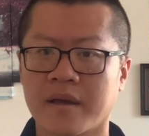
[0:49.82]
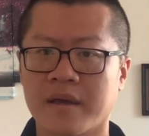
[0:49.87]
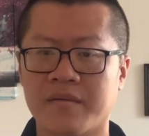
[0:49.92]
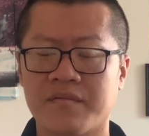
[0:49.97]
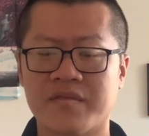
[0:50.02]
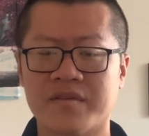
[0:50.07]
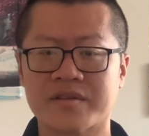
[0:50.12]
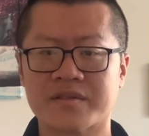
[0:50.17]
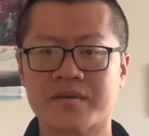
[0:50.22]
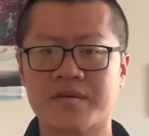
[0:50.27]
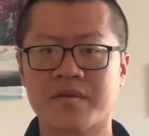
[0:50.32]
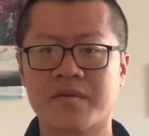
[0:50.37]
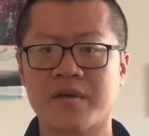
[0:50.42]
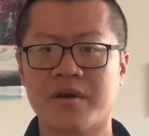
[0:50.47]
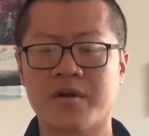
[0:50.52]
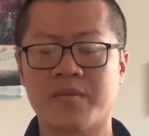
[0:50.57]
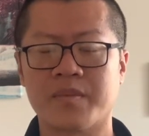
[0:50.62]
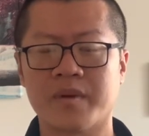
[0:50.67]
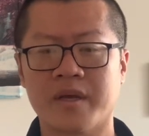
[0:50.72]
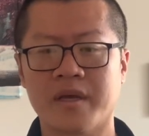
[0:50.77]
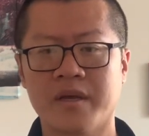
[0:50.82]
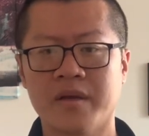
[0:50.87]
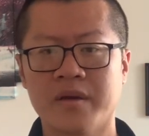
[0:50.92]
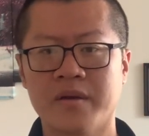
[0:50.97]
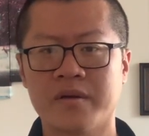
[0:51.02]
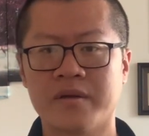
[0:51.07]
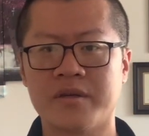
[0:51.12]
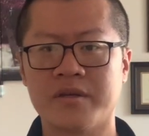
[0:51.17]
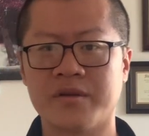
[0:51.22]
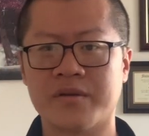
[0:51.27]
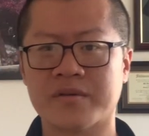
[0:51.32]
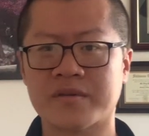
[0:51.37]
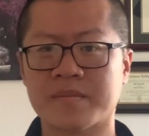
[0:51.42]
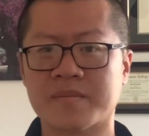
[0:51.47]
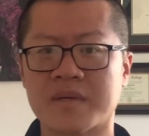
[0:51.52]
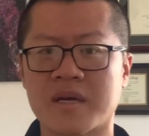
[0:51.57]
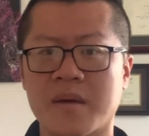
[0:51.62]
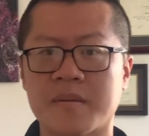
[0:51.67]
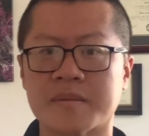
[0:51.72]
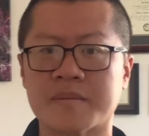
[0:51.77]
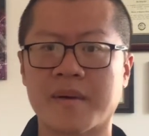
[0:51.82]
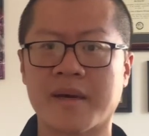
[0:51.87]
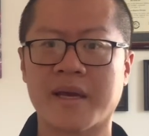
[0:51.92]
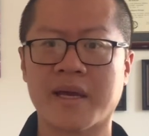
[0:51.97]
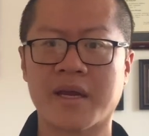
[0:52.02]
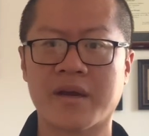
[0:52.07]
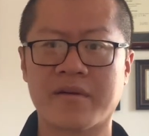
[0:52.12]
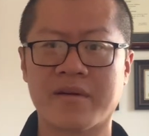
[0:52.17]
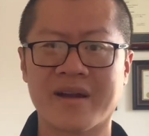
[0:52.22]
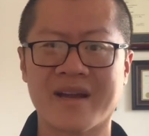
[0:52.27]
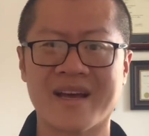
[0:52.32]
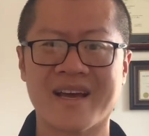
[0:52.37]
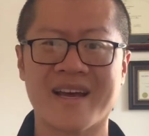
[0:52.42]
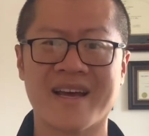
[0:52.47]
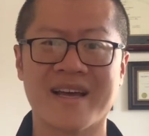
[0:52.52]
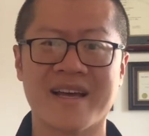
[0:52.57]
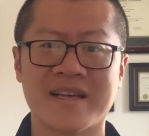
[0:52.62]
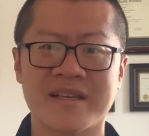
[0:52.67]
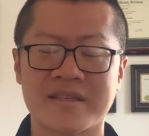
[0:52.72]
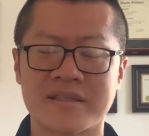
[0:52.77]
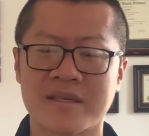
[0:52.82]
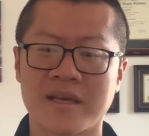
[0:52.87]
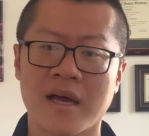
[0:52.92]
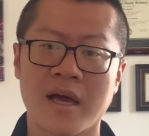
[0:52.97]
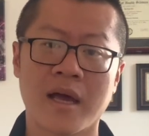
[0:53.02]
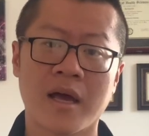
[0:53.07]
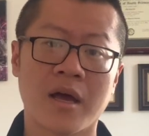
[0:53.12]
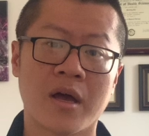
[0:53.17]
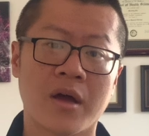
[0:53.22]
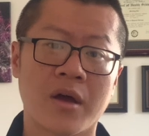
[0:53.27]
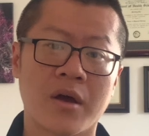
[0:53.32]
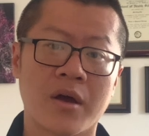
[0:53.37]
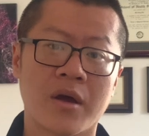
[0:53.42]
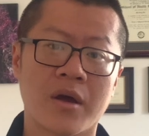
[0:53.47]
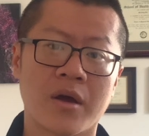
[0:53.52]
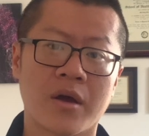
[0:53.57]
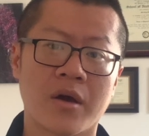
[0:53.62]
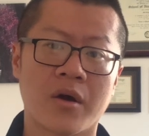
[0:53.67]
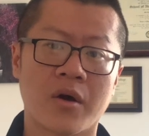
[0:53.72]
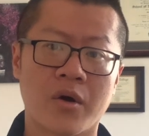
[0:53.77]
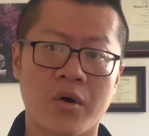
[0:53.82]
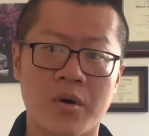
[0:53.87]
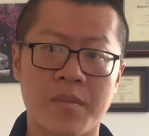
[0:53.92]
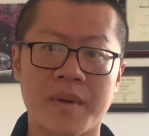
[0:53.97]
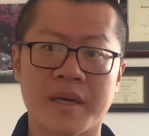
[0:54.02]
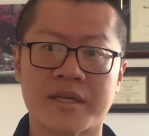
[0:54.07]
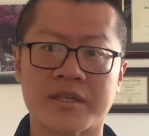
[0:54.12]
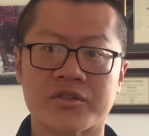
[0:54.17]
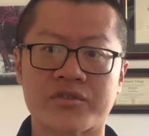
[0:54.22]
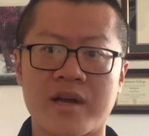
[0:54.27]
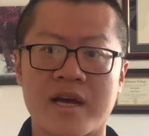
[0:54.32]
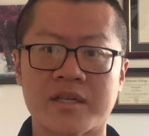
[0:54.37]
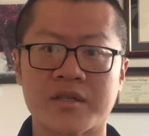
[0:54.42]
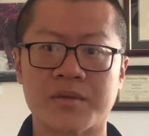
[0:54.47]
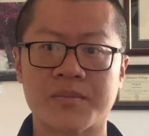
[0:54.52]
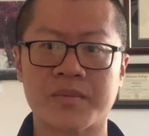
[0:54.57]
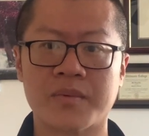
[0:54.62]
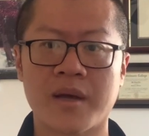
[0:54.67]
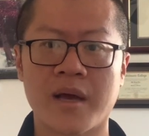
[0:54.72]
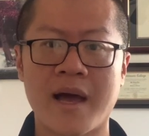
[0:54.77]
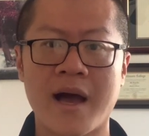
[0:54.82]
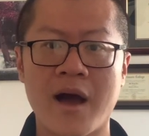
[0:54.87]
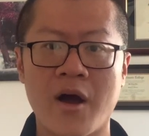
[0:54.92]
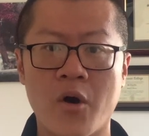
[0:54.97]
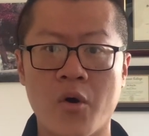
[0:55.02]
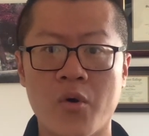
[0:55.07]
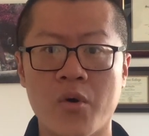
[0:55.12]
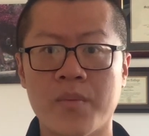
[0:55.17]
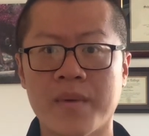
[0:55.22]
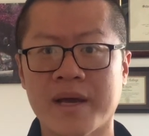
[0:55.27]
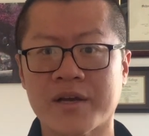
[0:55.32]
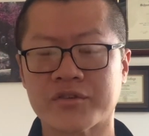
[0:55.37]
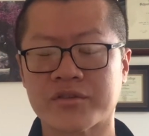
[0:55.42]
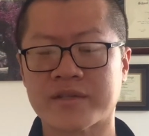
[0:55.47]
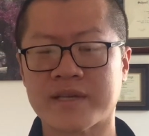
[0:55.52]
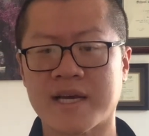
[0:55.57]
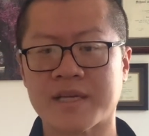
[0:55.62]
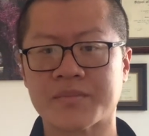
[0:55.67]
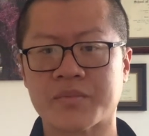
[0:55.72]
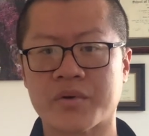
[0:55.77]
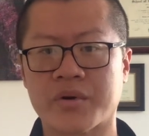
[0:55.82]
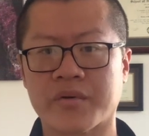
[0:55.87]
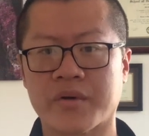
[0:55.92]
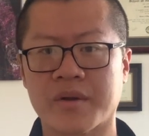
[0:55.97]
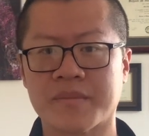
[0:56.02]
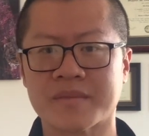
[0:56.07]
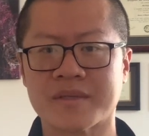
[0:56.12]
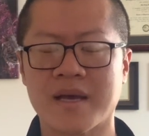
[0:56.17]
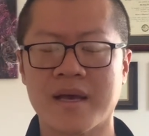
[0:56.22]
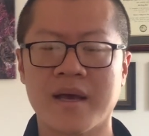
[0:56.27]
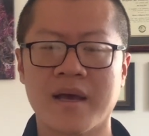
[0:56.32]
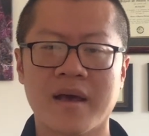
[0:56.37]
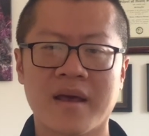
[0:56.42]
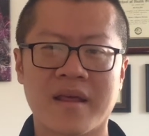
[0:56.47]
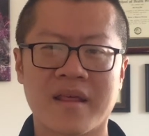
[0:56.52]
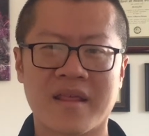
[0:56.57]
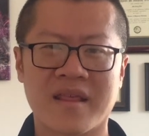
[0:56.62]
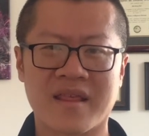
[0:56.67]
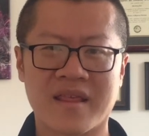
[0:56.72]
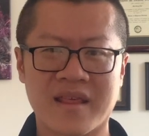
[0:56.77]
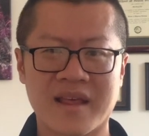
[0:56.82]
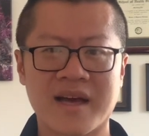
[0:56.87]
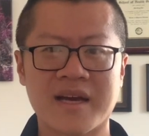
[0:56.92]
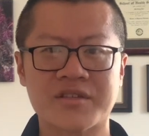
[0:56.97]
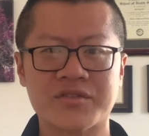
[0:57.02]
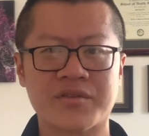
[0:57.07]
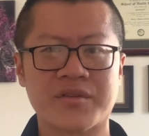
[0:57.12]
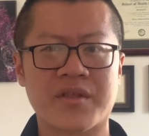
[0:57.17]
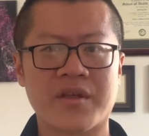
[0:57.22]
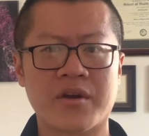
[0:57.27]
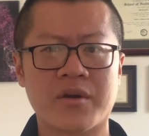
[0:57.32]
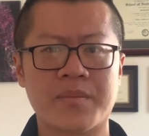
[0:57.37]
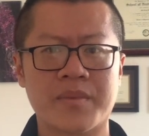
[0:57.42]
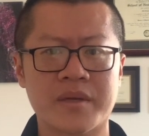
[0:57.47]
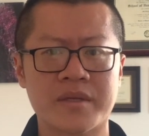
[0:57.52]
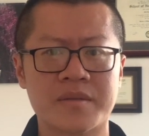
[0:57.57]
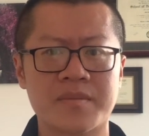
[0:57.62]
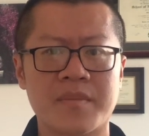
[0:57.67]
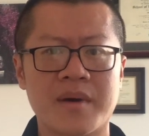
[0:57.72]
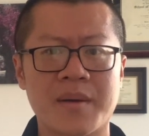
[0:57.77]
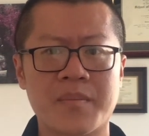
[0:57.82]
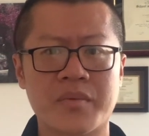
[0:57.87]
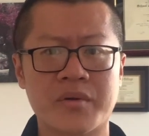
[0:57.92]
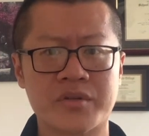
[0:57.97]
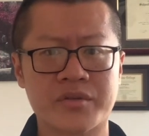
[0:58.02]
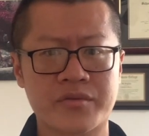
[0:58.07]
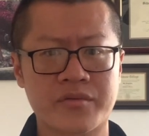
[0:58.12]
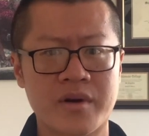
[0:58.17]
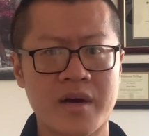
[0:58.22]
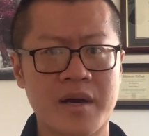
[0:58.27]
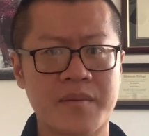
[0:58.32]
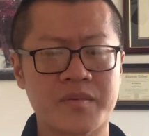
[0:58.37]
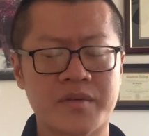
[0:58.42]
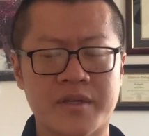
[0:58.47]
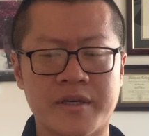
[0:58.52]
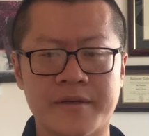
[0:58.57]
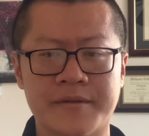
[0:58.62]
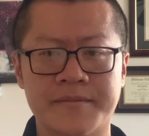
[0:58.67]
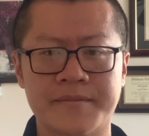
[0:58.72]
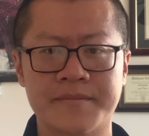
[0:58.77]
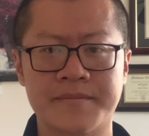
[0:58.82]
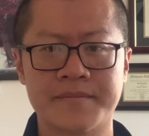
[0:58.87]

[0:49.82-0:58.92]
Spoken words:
In physical therapy, you sometimes might hear it as home exercise programs that your therapist might prescribe to you.